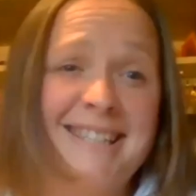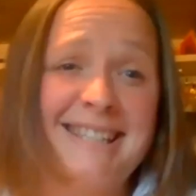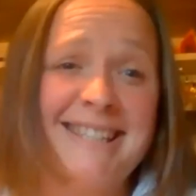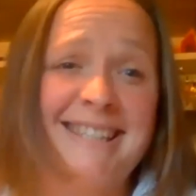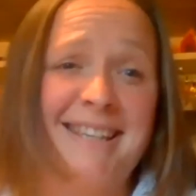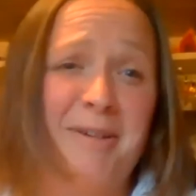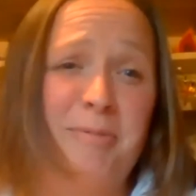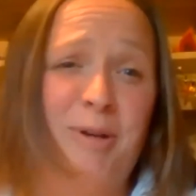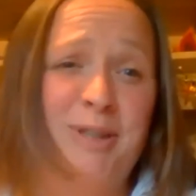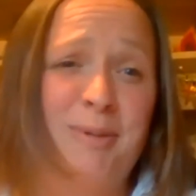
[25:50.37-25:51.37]
just
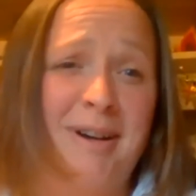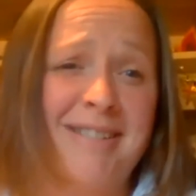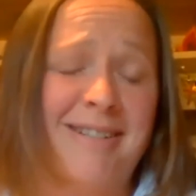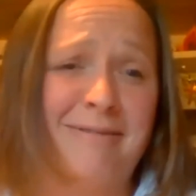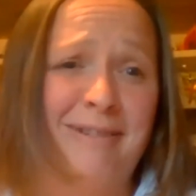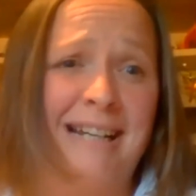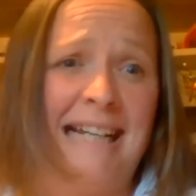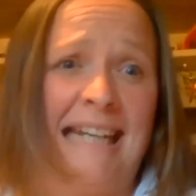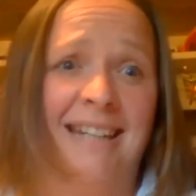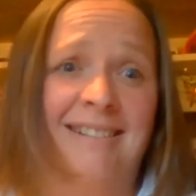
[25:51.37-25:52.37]
want to ask a
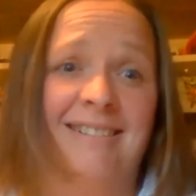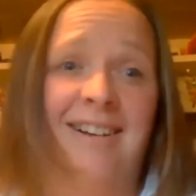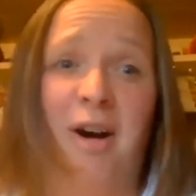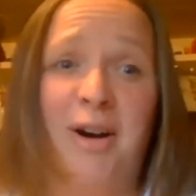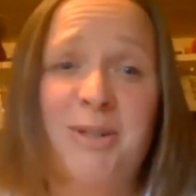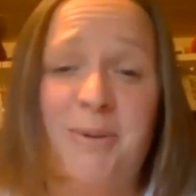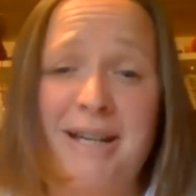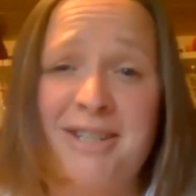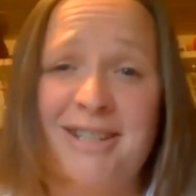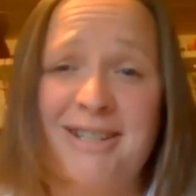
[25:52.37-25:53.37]
really hard
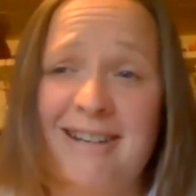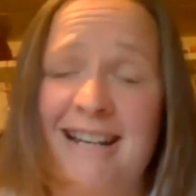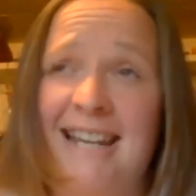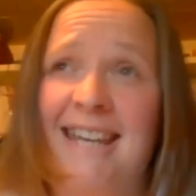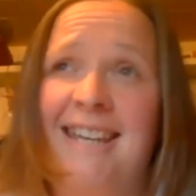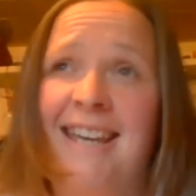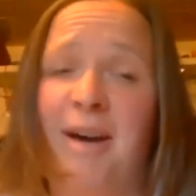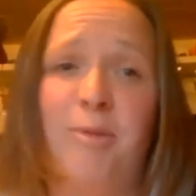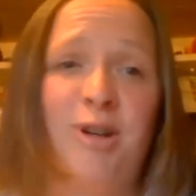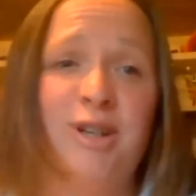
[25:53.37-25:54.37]
question, really.
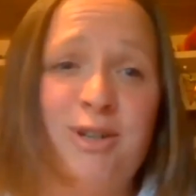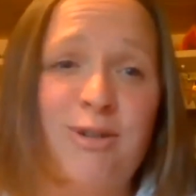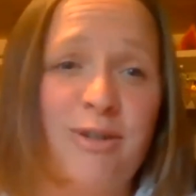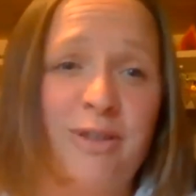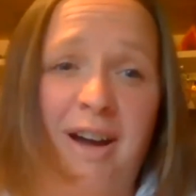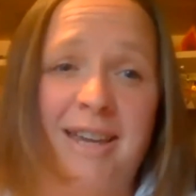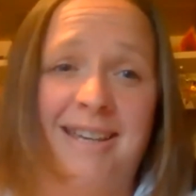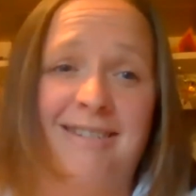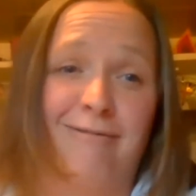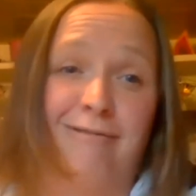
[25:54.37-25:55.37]
I'm not sure that I
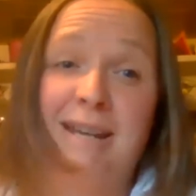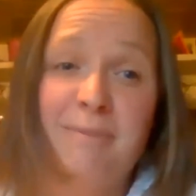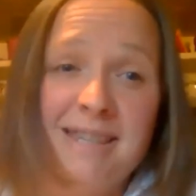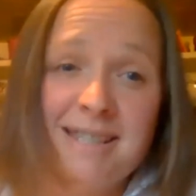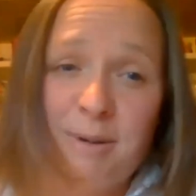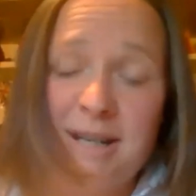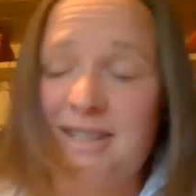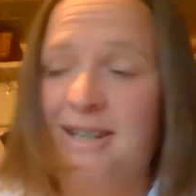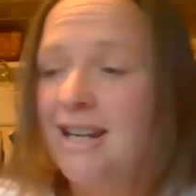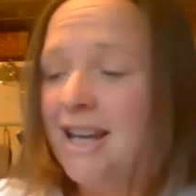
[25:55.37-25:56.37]
agree with this
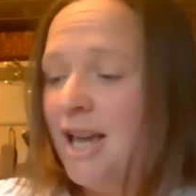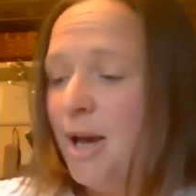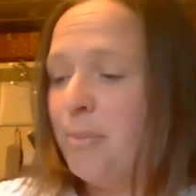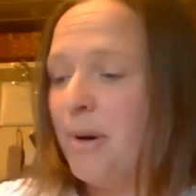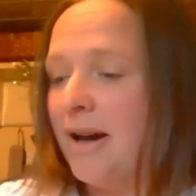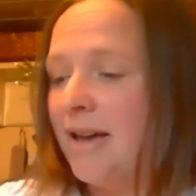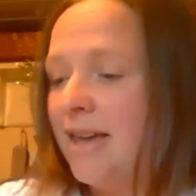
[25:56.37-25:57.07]
question, but